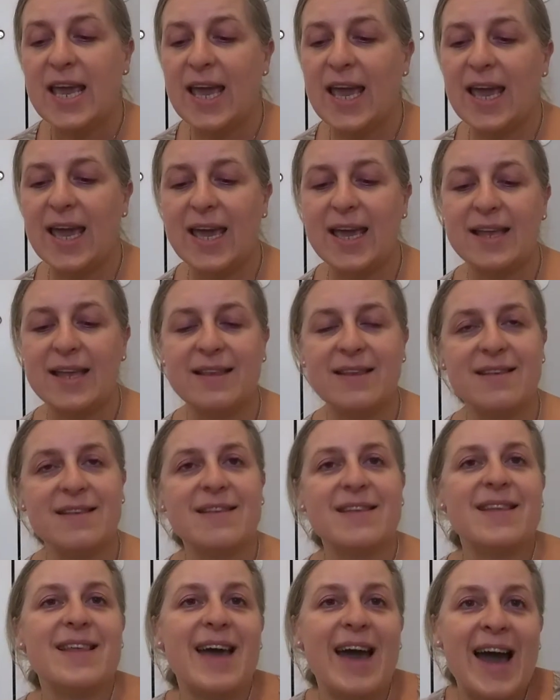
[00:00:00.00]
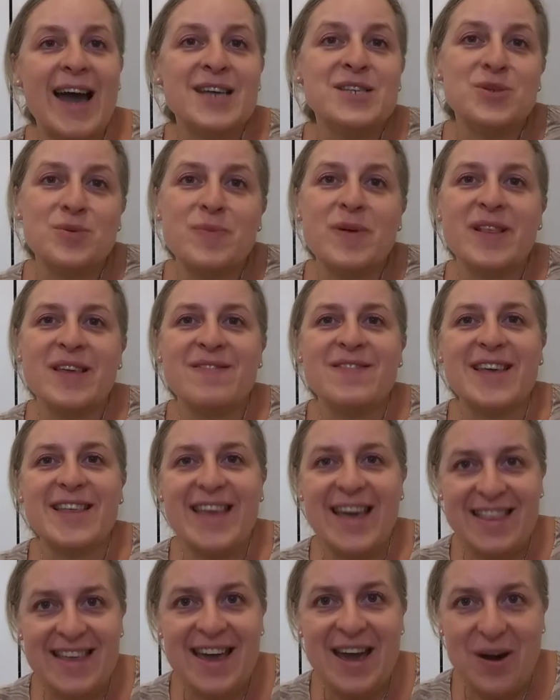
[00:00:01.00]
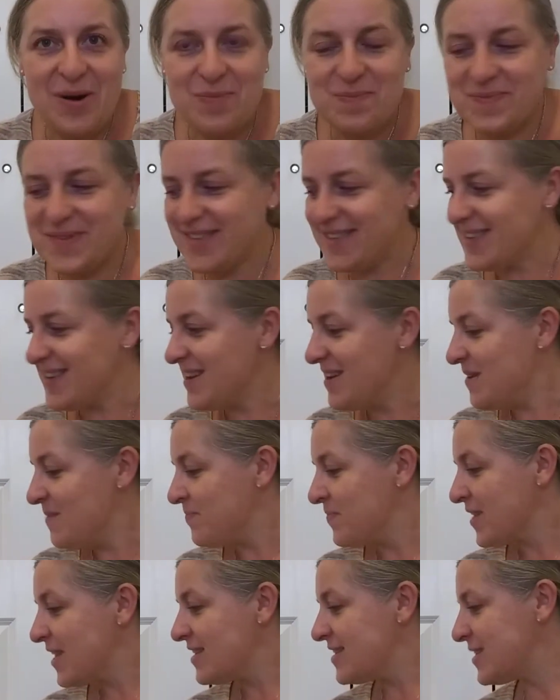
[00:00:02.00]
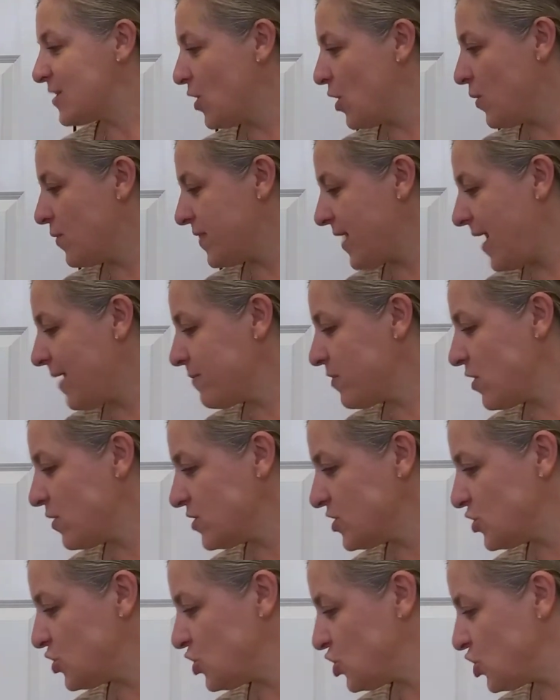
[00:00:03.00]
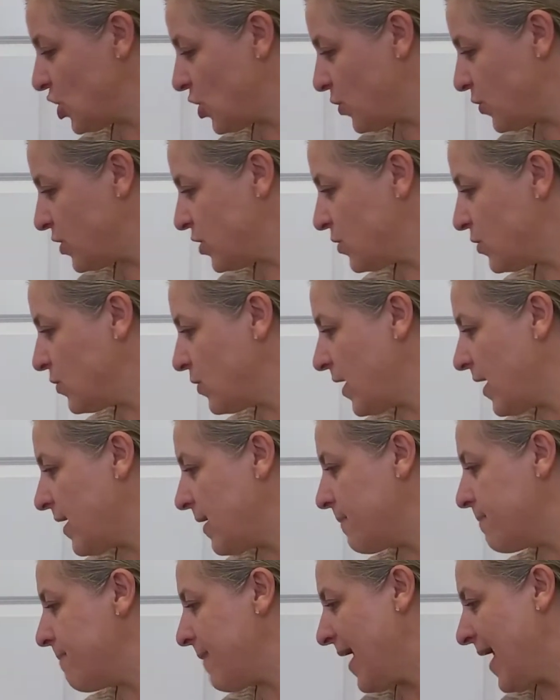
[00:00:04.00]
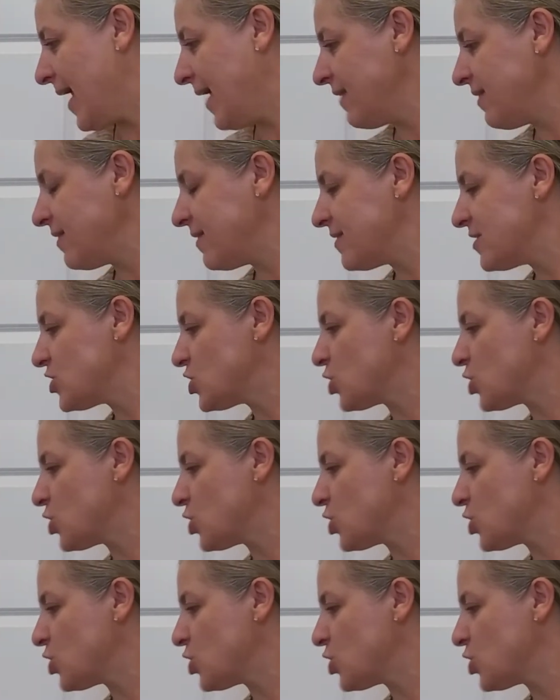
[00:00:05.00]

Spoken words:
And I do believe that helps. So now I'm going to show you math.